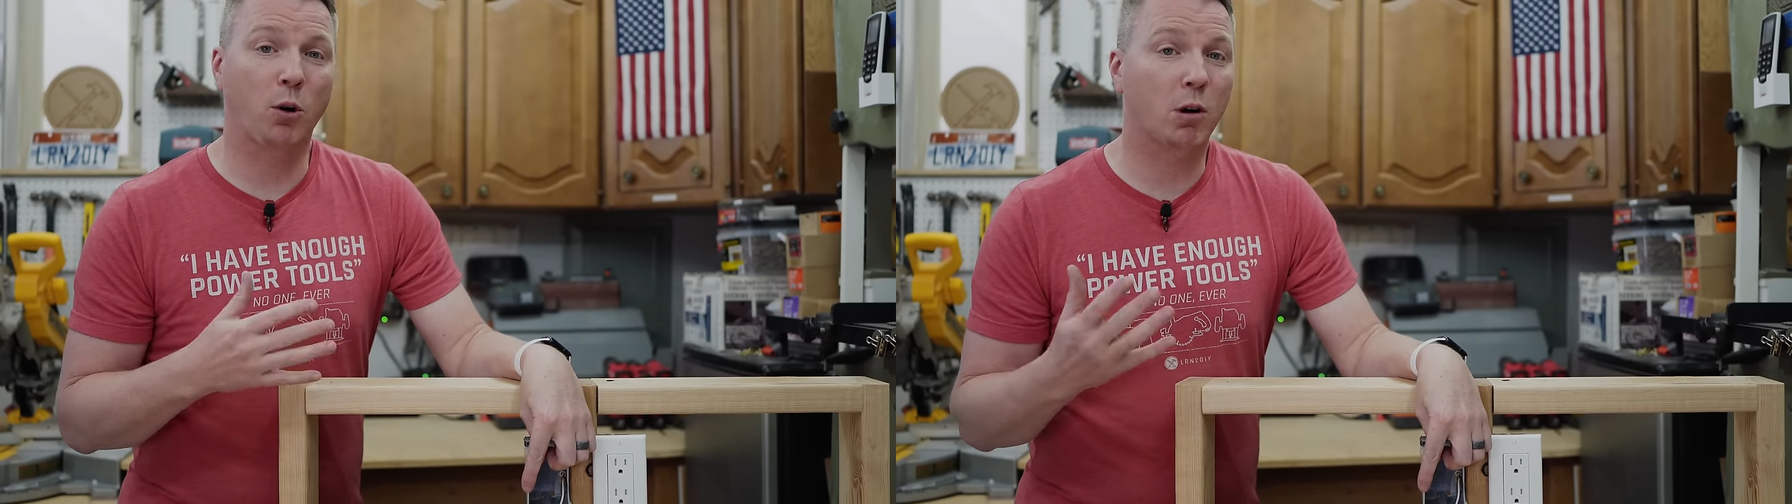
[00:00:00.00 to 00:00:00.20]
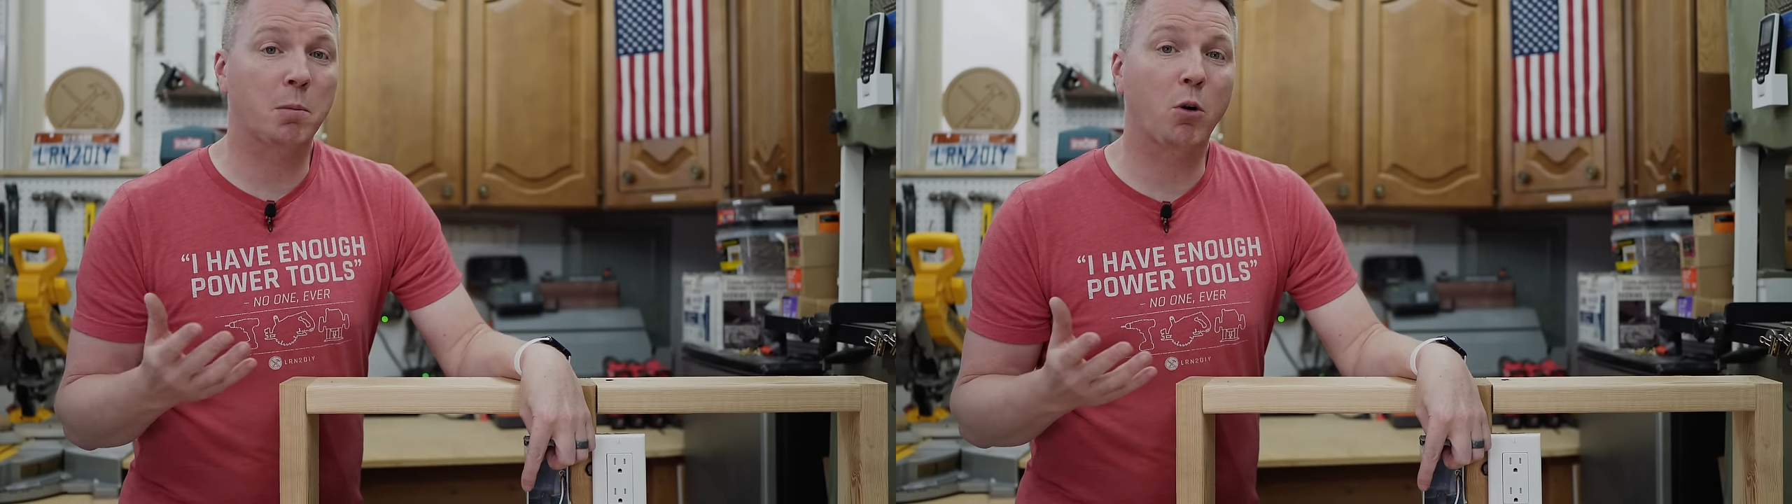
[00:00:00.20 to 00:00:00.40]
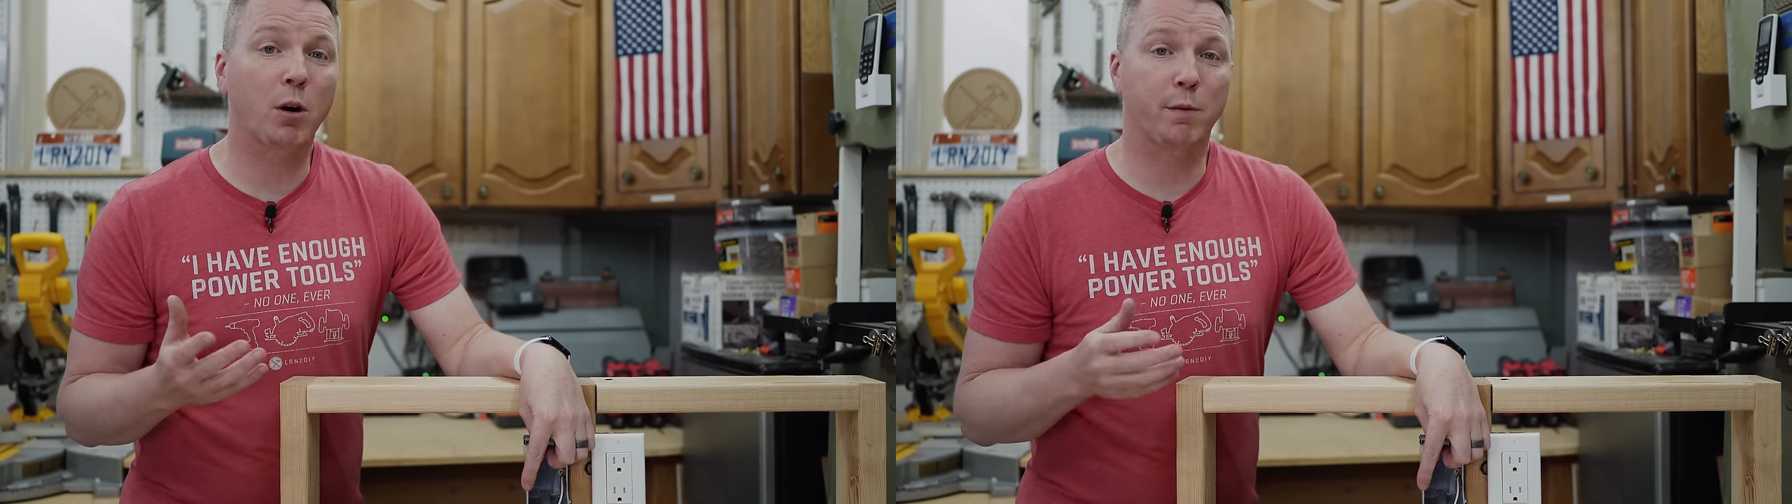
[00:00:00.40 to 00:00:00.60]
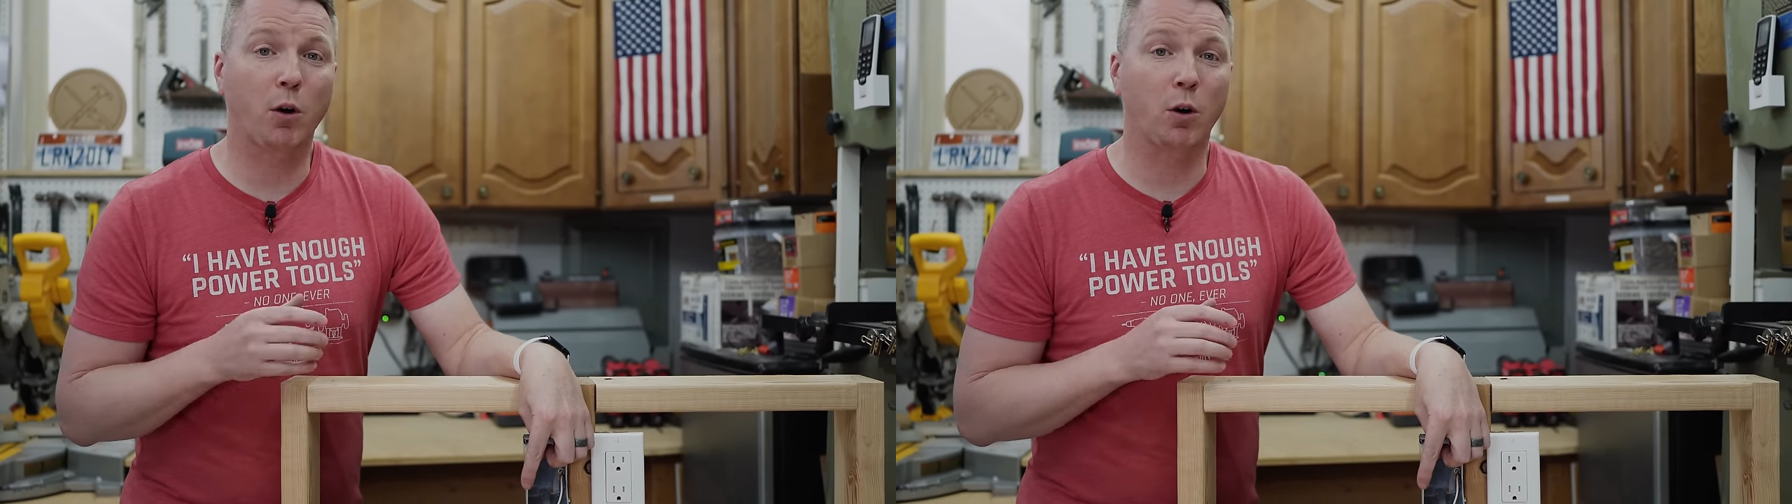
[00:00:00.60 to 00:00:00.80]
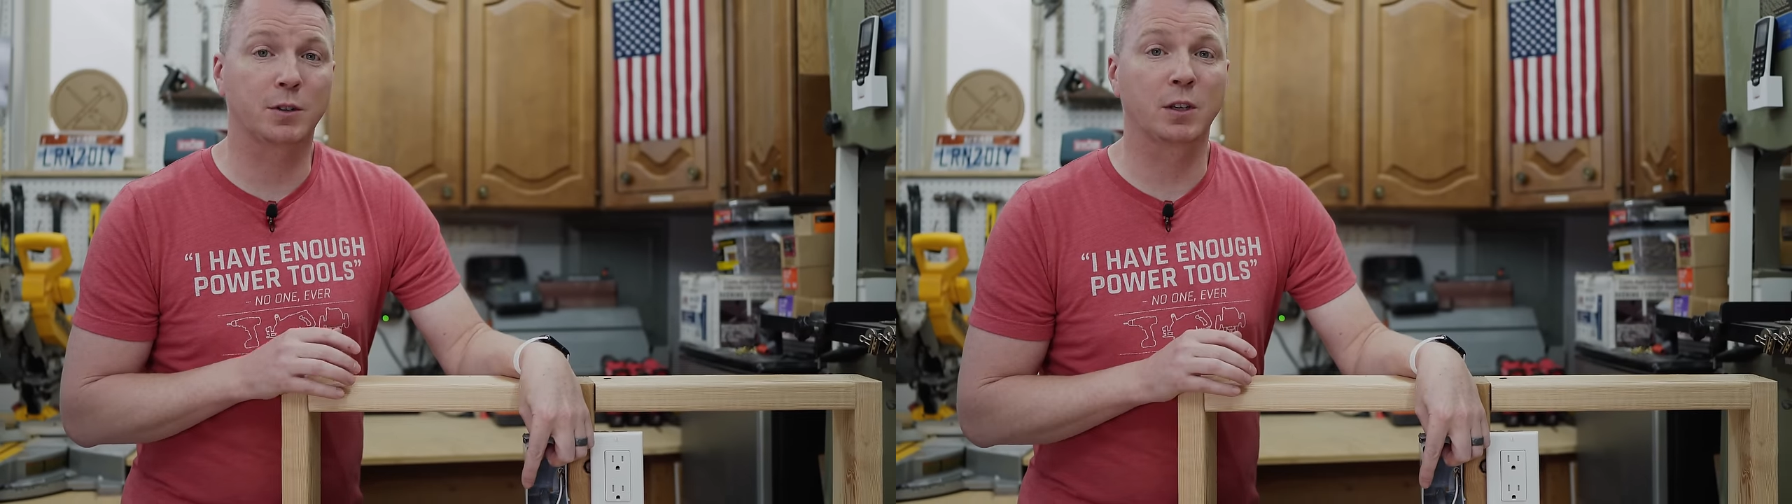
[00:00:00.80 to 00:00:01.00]
or more
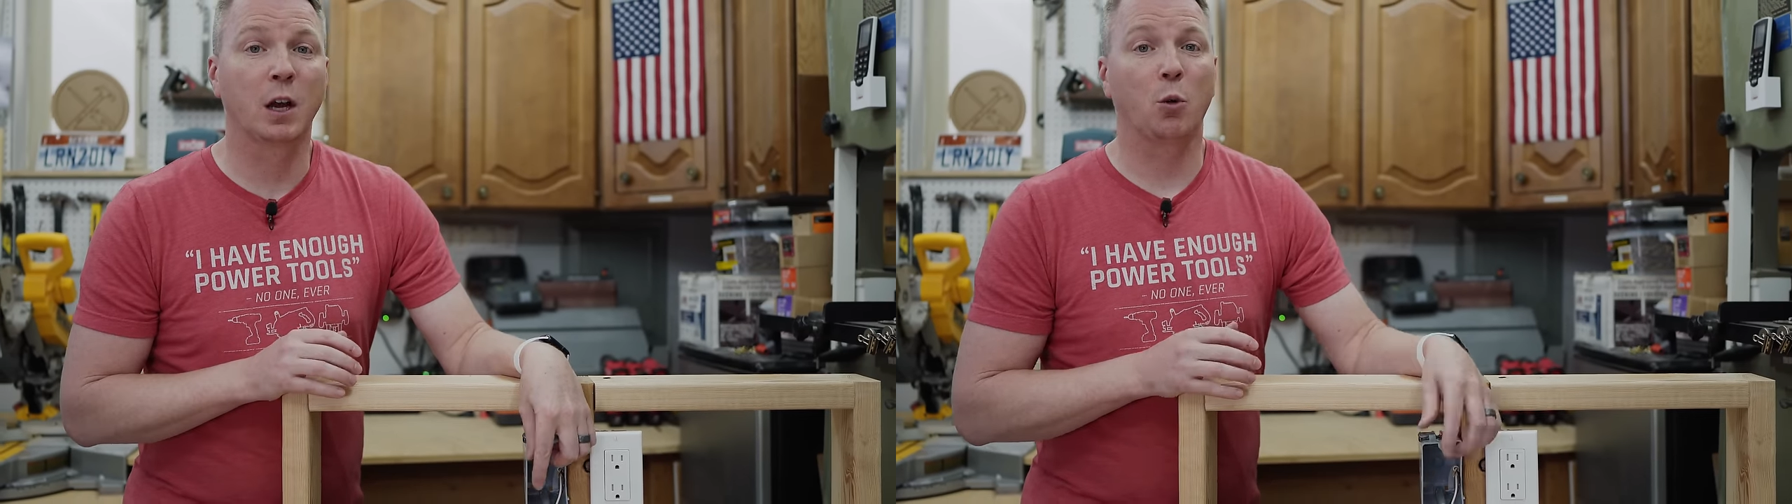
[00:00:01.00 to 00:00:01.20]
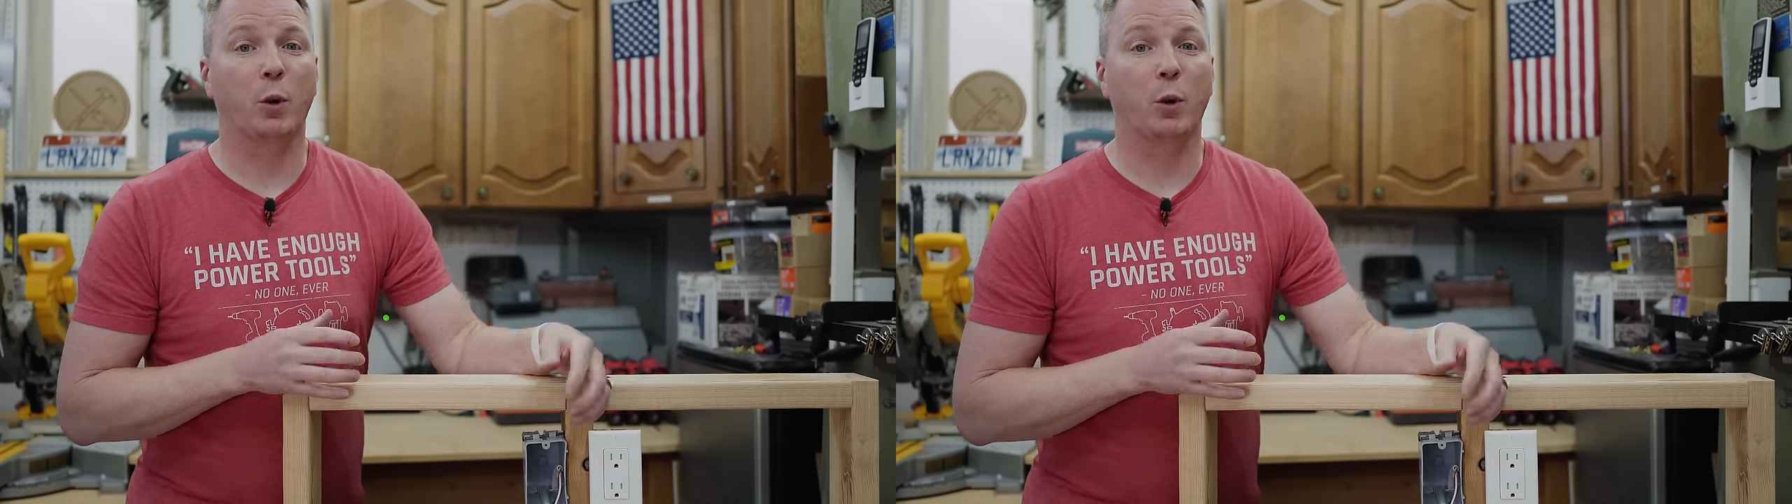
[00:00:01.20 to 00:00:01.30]
volts